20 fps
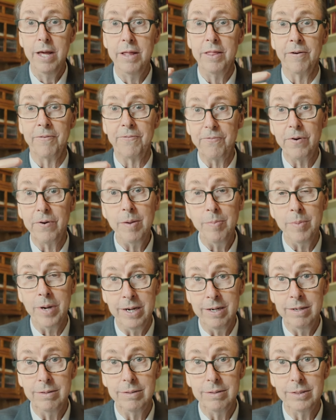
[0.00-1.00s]
The
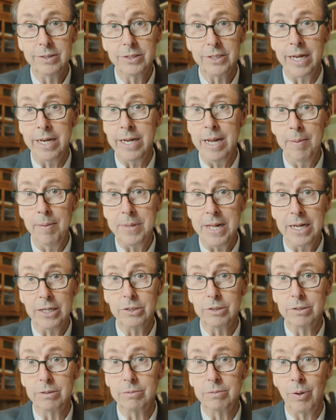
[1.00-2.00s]
freemen said, Yep,
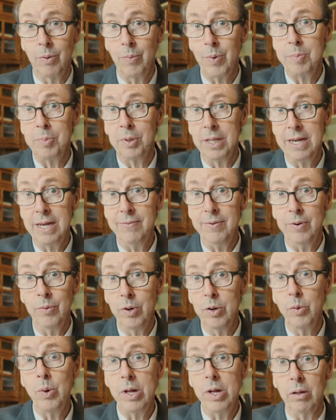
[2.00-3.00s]
that's what we believe, and
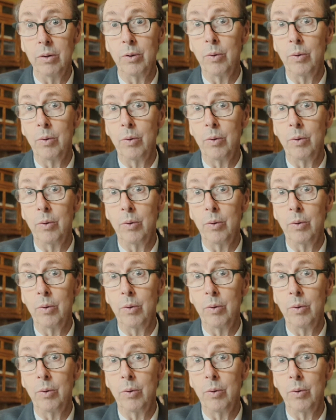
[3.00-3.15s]
we will.